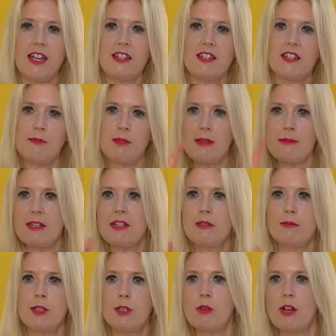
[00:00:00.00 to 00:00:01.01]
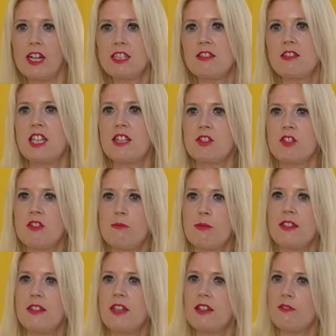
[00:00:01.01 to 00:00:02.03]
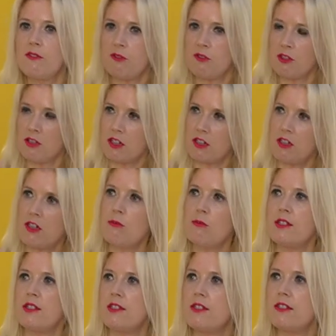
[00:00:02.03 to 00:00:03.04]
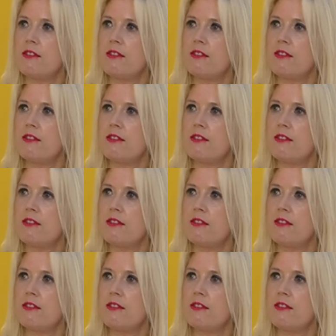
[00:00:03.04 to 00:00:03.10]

Then it might be a little bit quiet in the afternoon, but then four o'clock onwards,